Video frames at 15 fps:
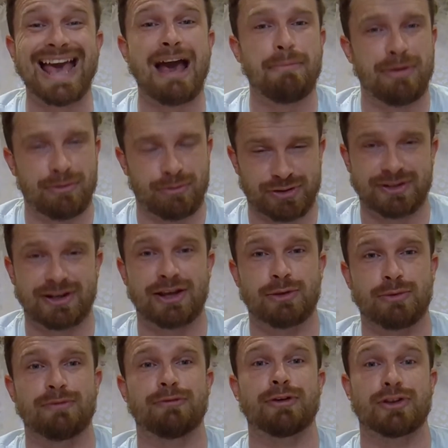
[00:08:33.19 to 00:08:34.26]
Kappa was
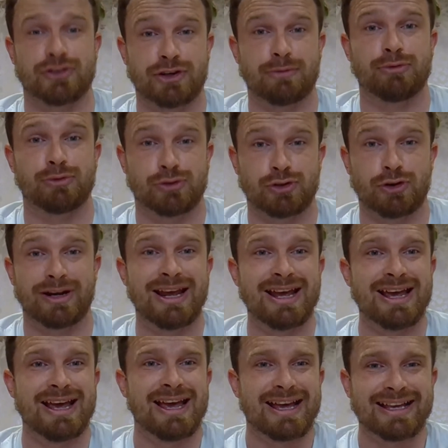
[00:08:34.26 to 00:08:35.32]
another one, for example. Sorry.
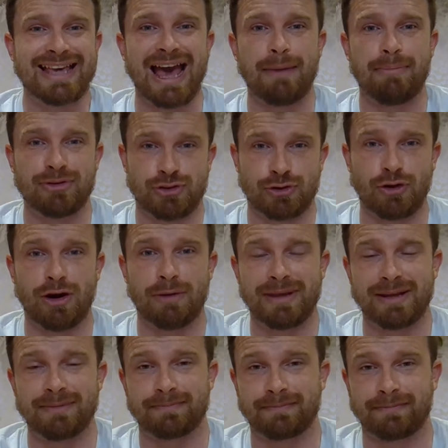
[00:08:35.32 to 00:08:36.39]
Kappa. Do you know what I
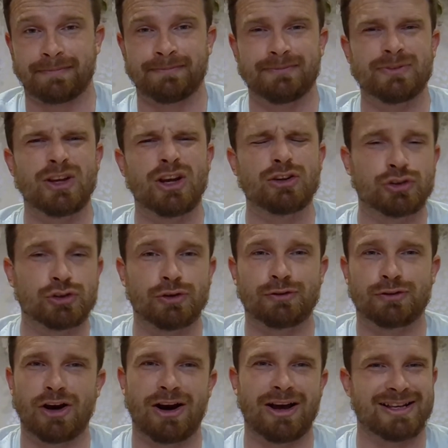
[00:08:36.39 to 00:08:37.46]
mean? Those sort
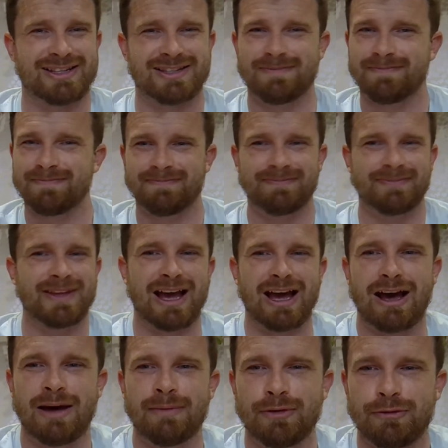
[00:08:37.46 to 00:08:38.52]
of guys.
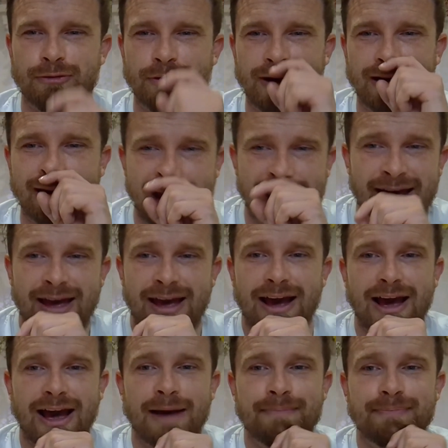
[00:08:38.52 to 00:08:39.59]
Nah, I'm not for it.
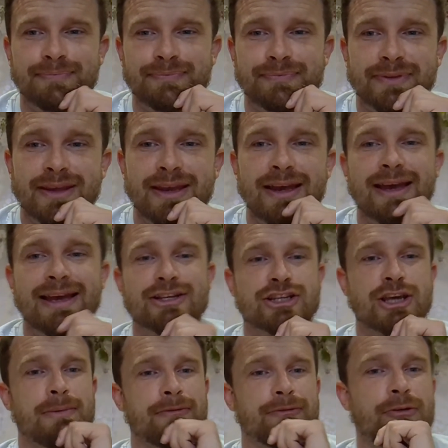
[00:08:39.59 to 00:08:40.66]
He's
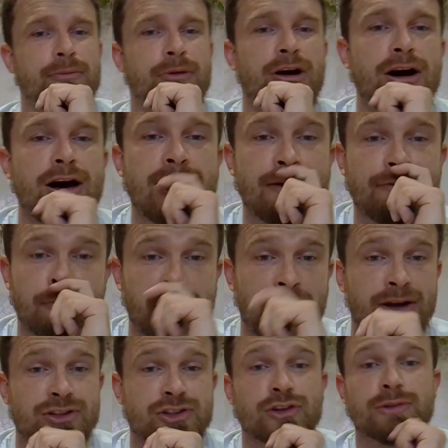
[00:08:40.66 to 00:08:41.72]
coming from
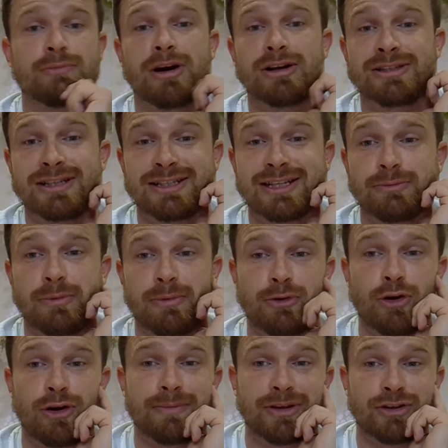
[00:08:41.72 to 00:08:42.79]
higher slot than Martinez did when we
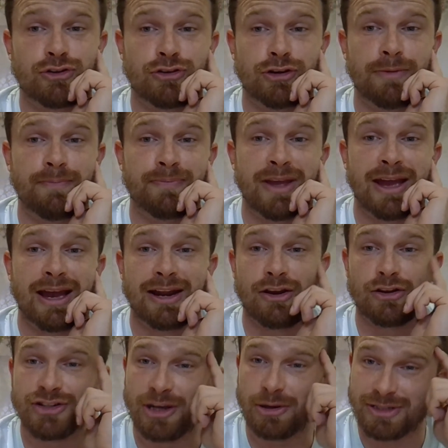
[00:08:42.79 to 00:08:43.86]
got him. That's true. And
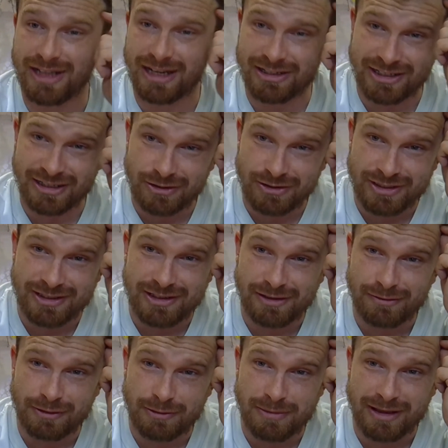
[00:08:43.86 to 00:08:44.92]
our Chelsea actually losing
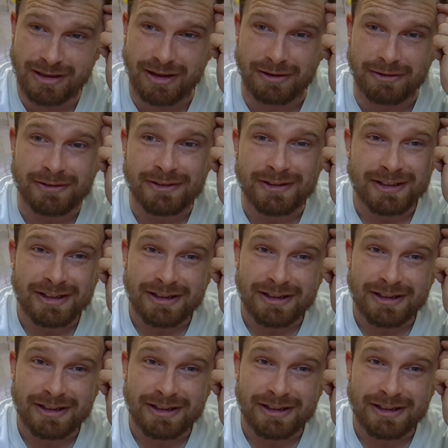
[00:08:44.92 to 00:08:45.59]
to Flamingo.